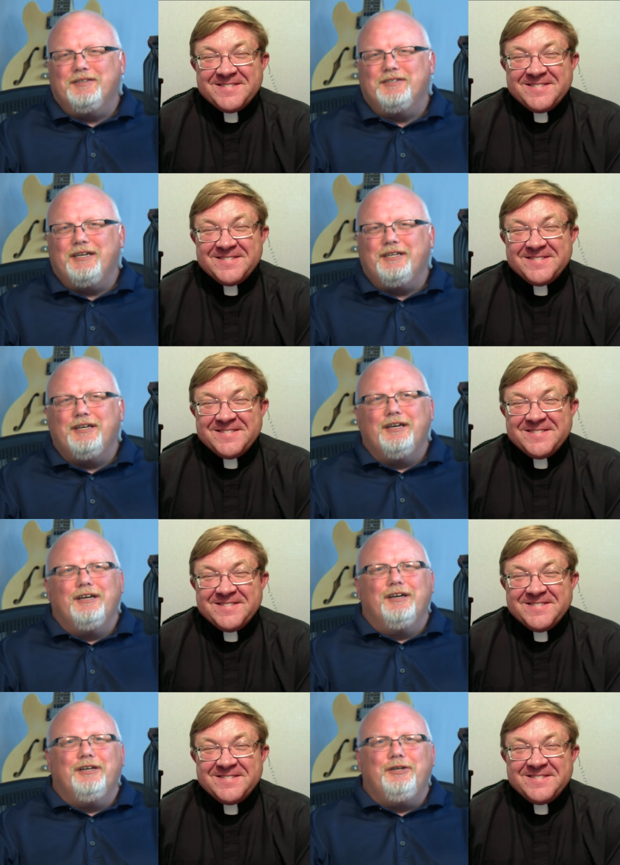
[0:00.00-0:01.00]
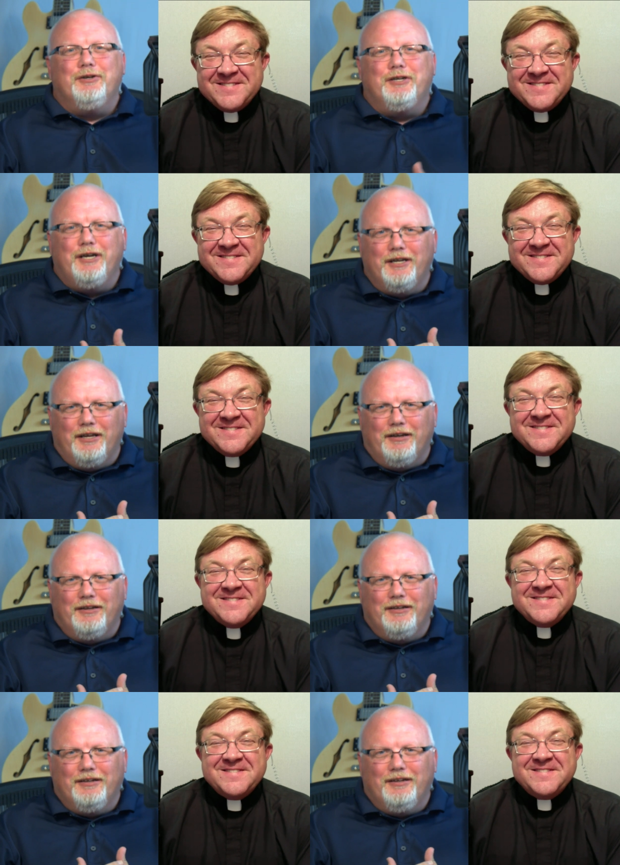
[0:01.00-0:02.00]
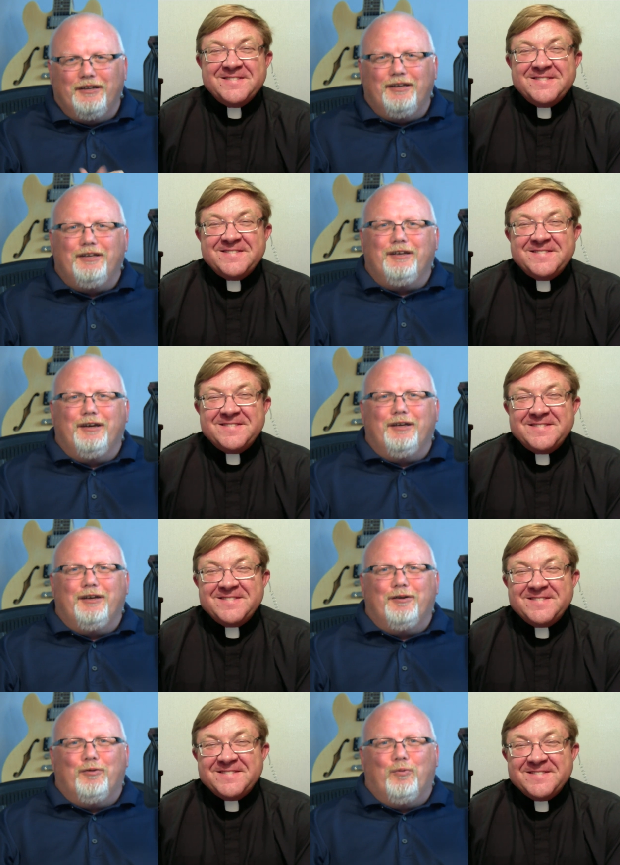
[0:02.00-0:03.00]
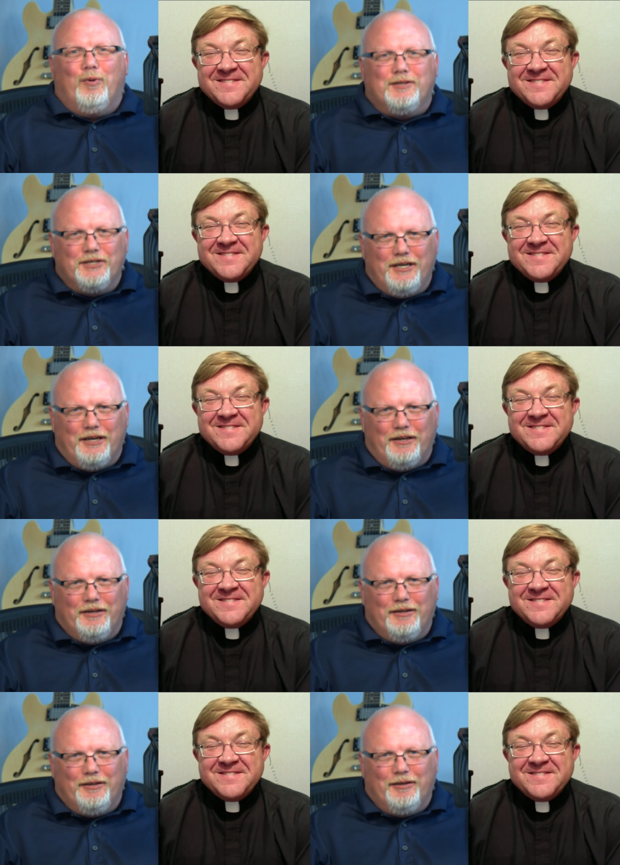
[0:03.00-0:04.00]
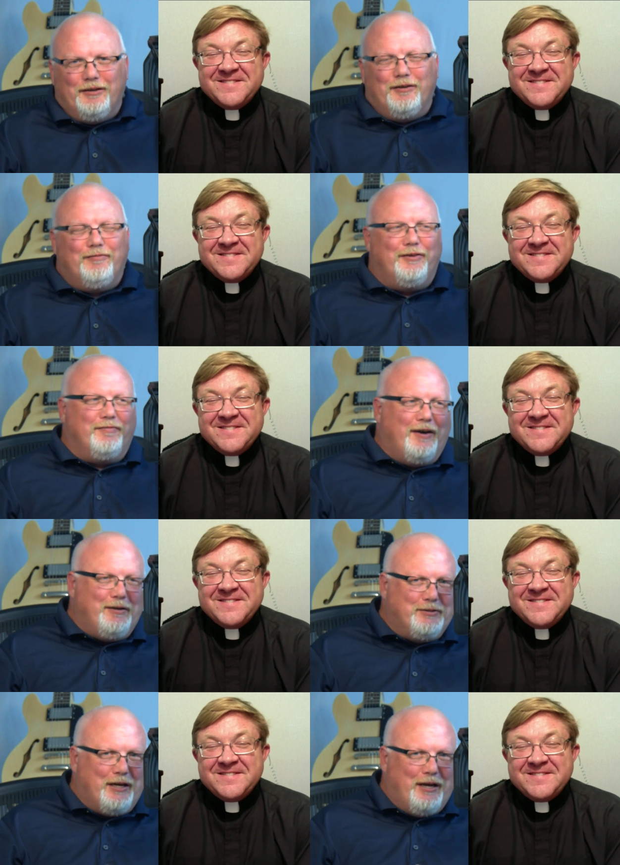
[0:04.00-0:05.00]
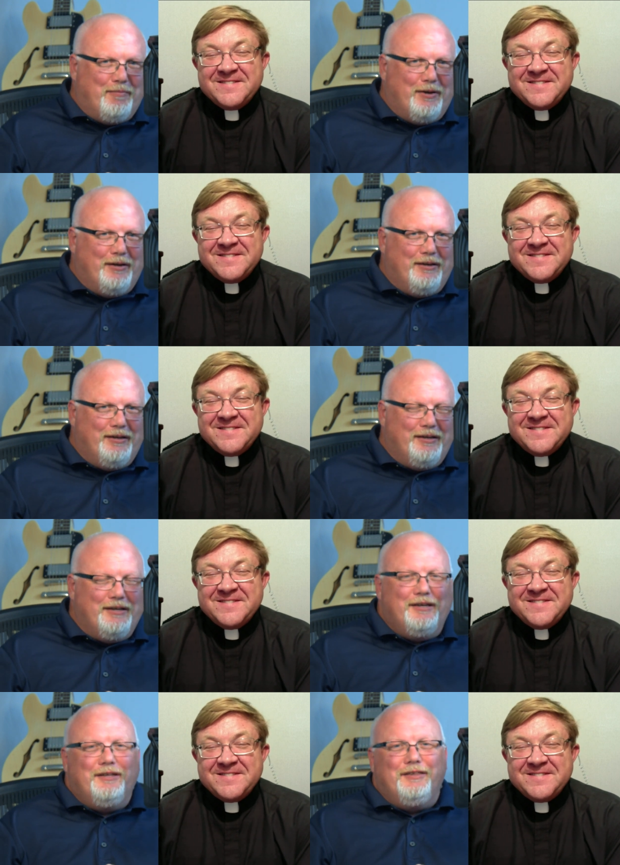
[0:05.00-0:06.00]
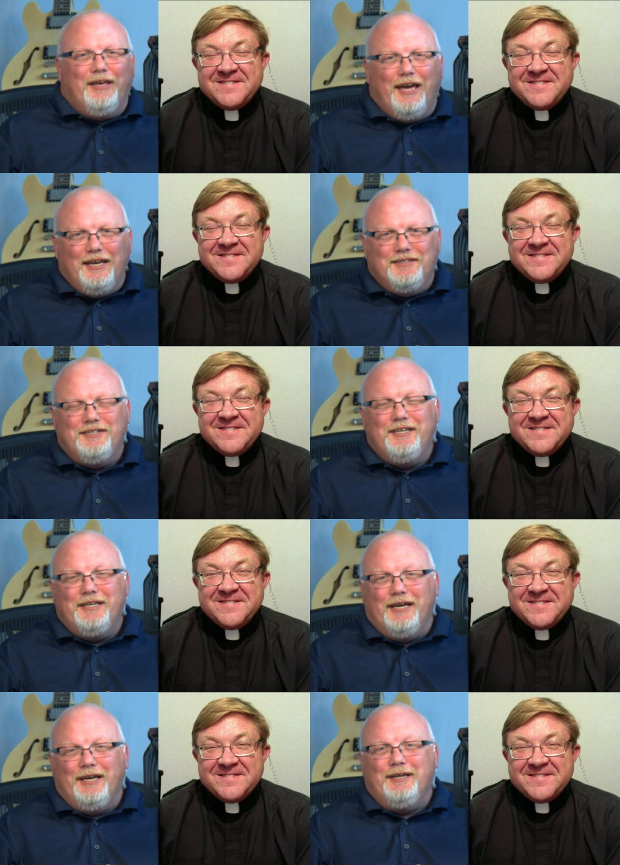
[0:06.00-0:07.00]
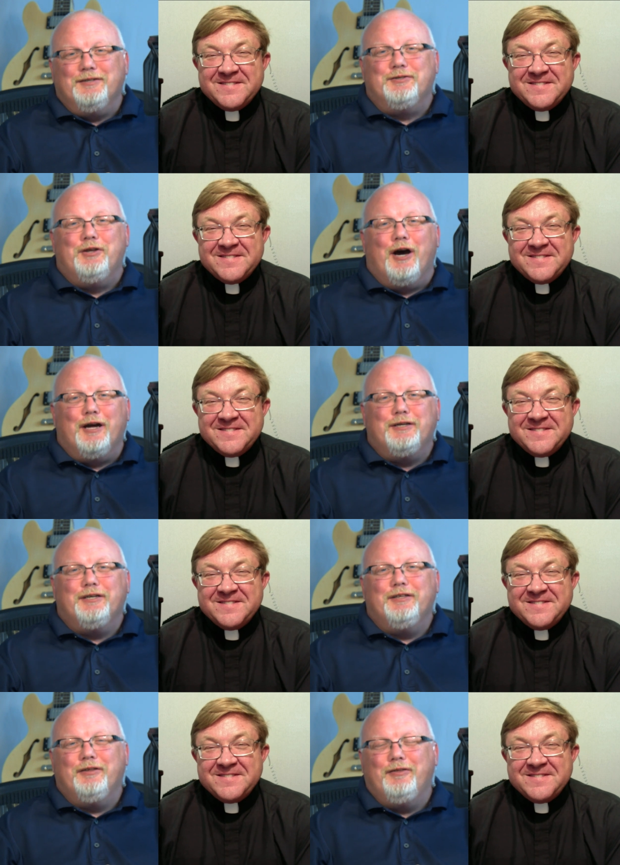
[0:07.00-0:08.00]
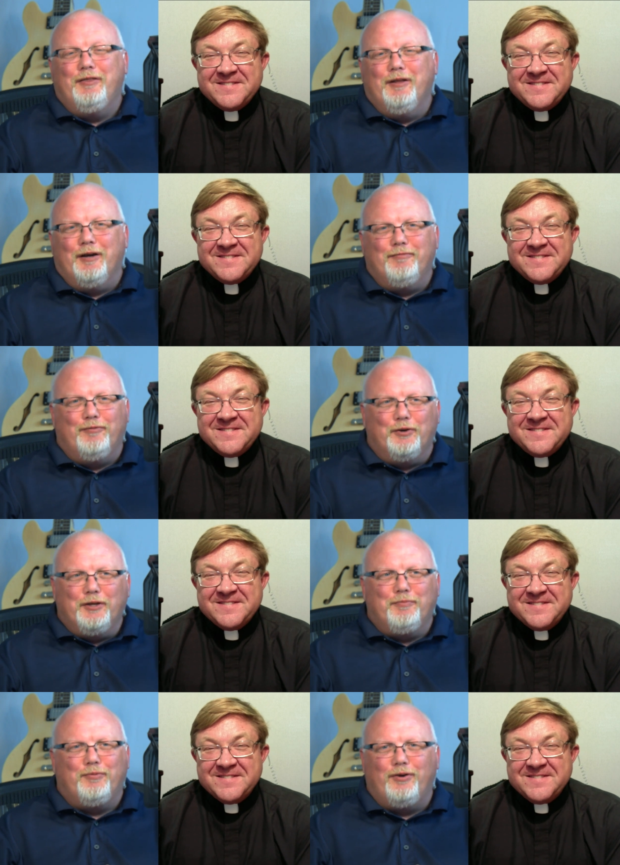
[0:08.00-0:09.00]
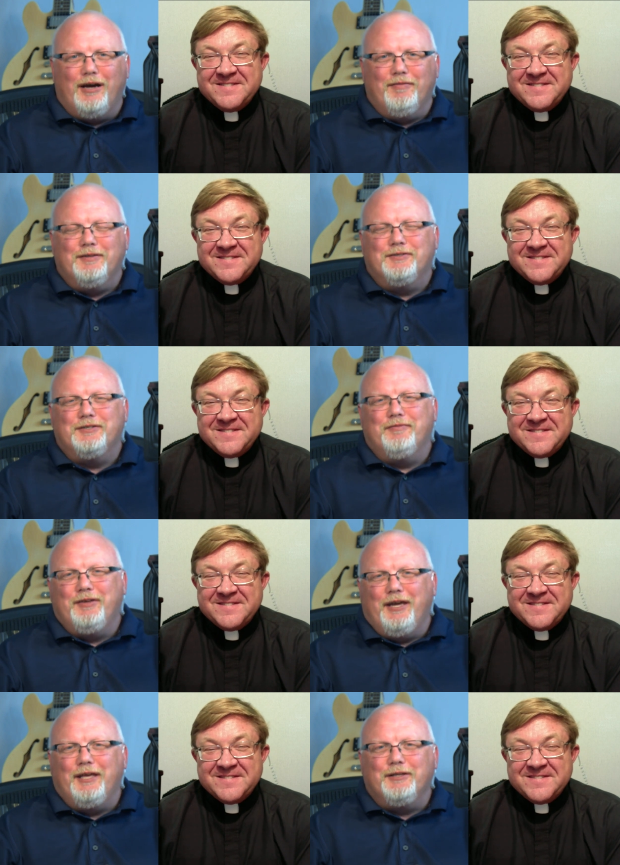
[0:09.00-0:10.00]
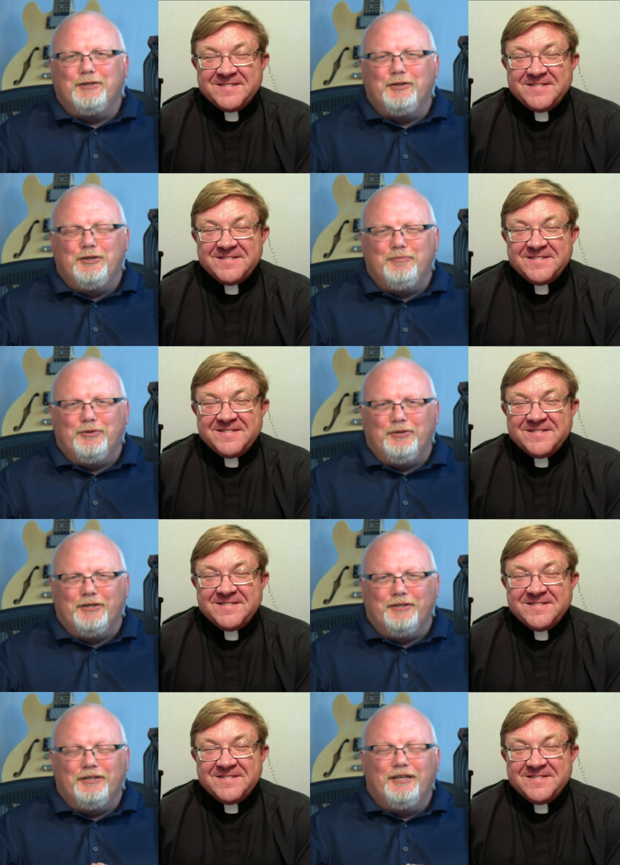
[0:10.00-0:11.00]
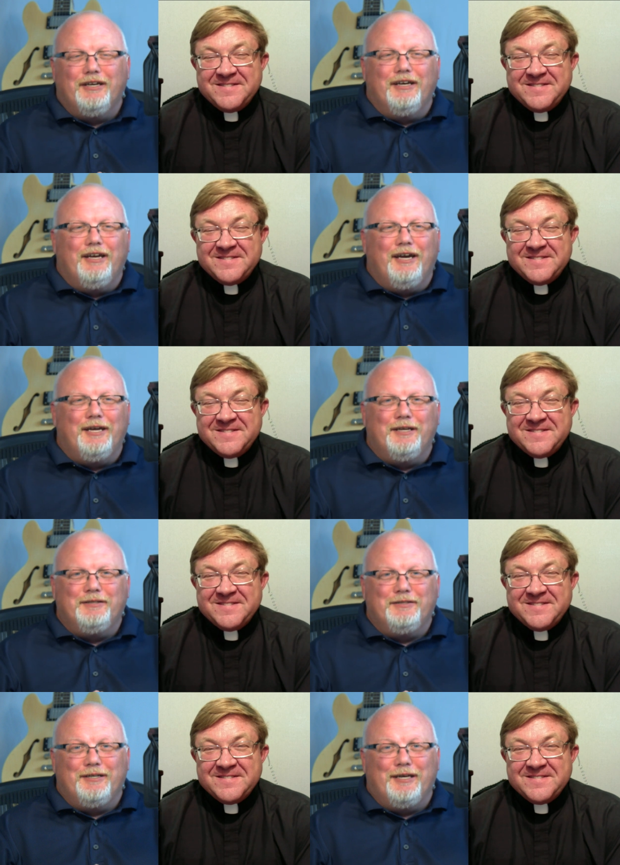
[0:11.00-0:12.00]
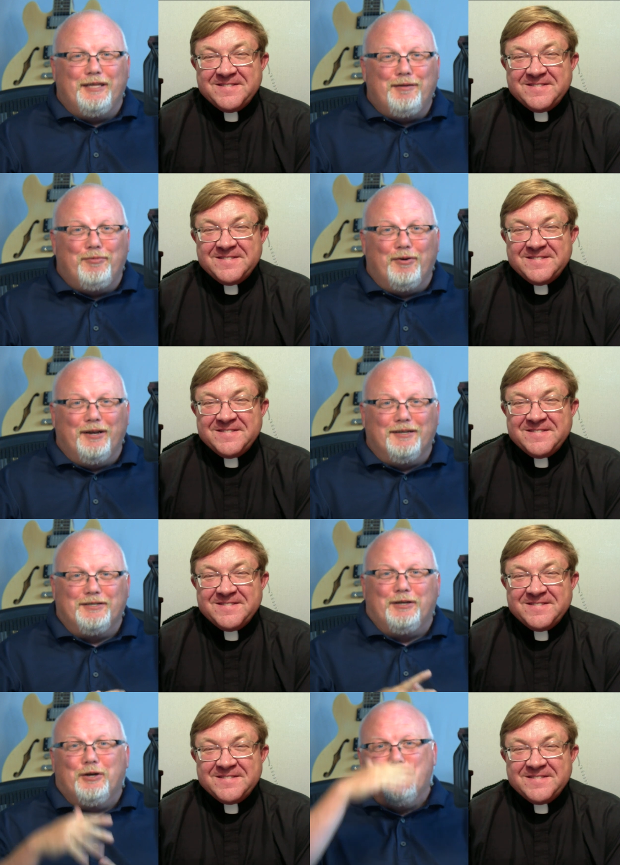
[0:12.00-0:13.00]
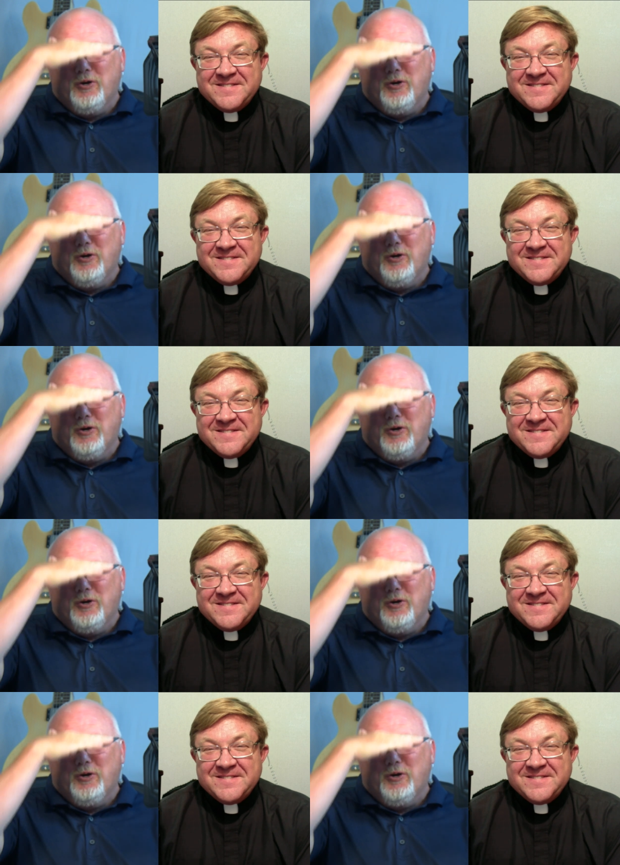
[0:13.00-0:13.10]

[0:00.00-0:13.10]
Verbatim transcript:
Speaker 1: that said, You're kidding. Once again, for the final time, ACNA is not the uh, 40th province of the Anglican Communion. And at that point, I said,